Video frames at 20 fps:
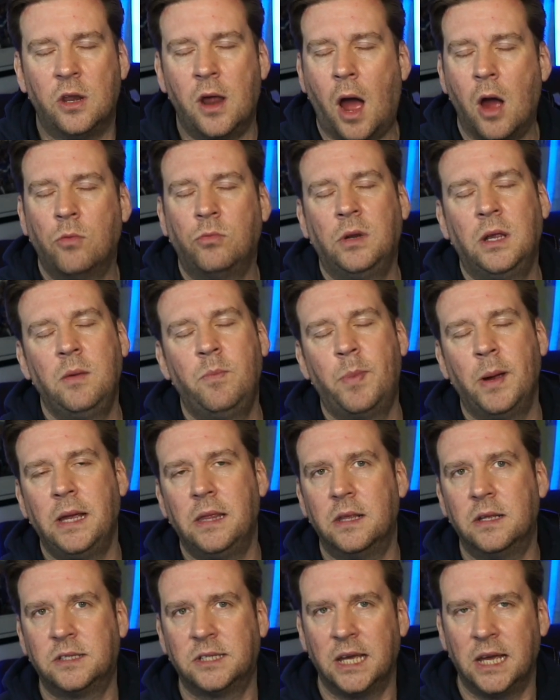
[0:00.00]
only beat
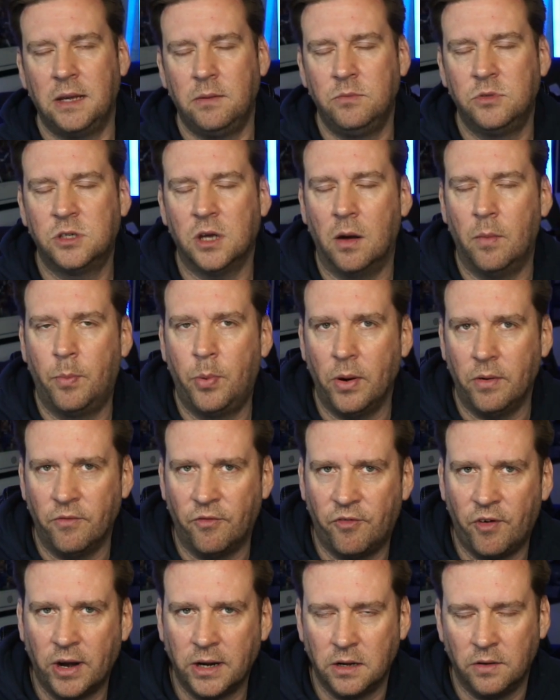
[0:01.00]
the teams that are put in
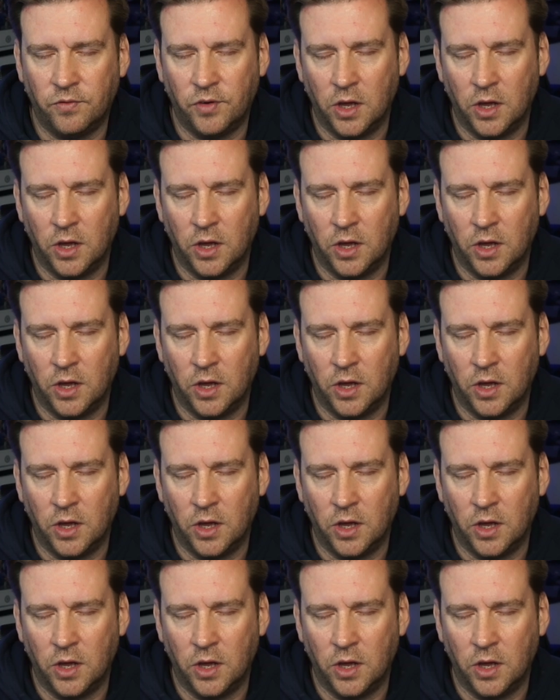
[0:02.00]
front of